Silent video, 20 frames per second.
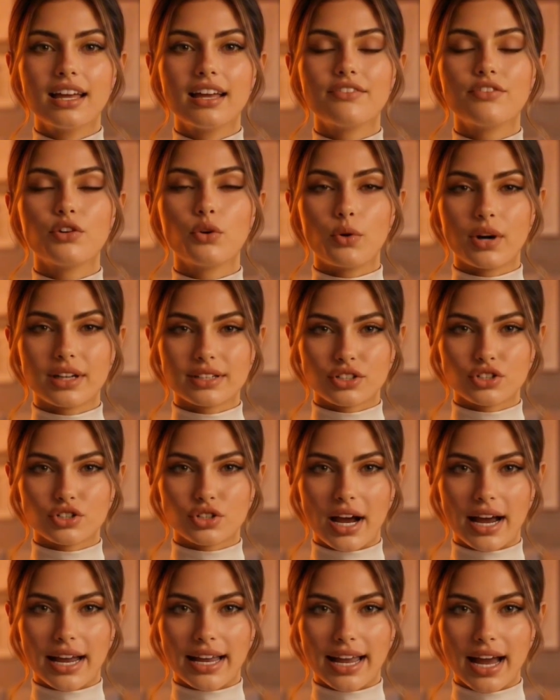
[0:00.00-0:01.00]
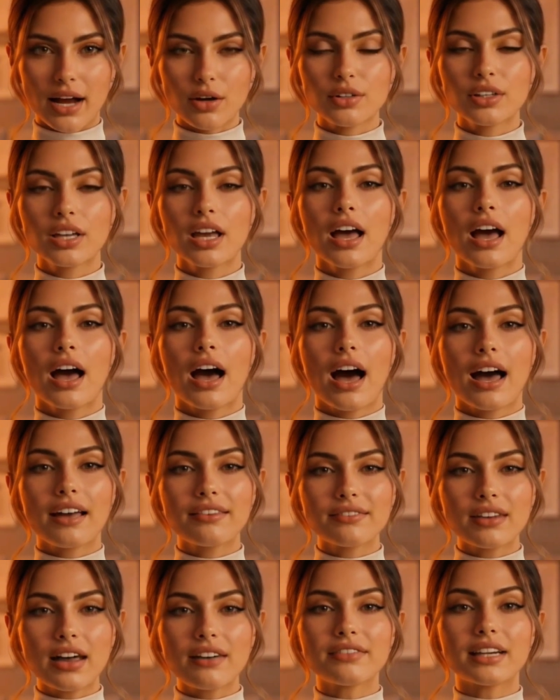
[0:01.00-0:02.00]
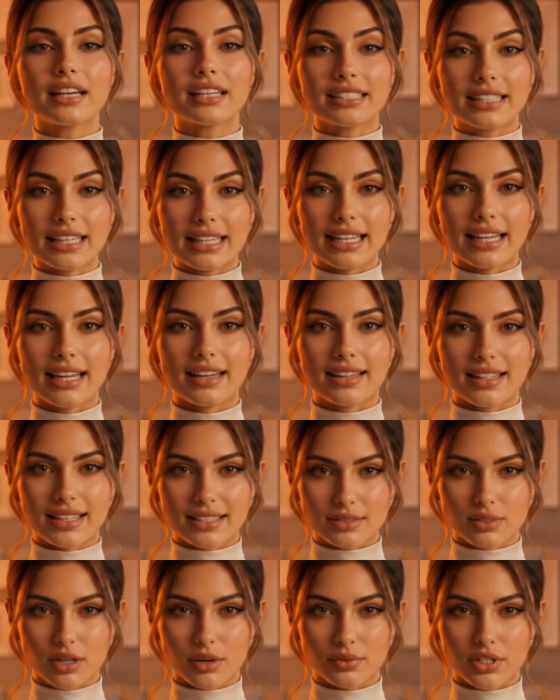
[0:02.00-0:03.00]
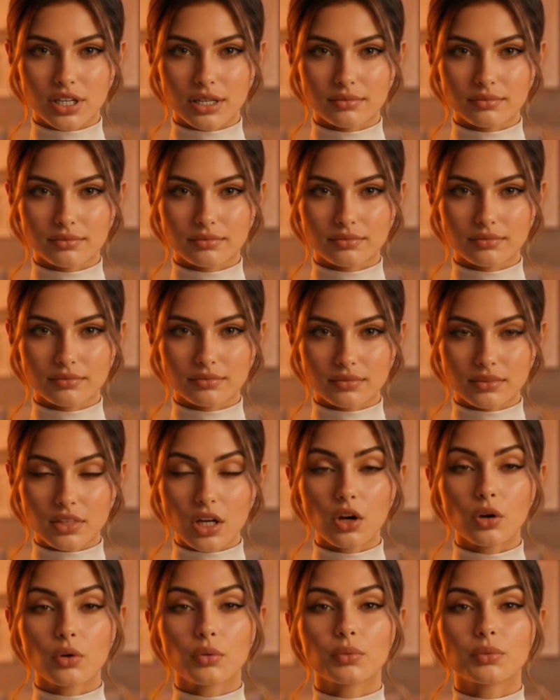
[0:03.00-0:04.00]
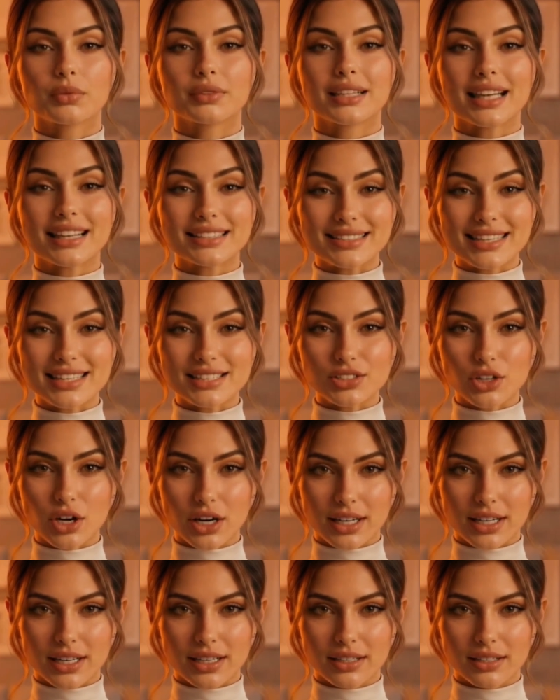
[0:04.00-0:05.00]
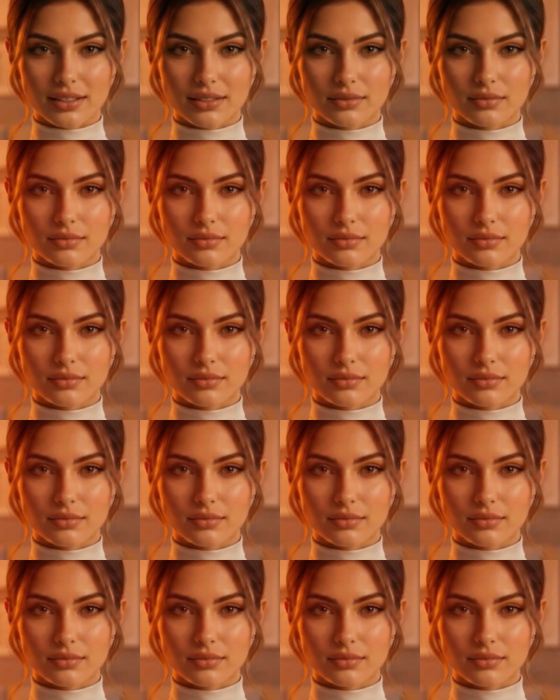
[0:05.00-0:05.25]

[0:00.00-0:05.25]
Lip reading: If you want to try it out, I've left a link in the description. So, let's get started.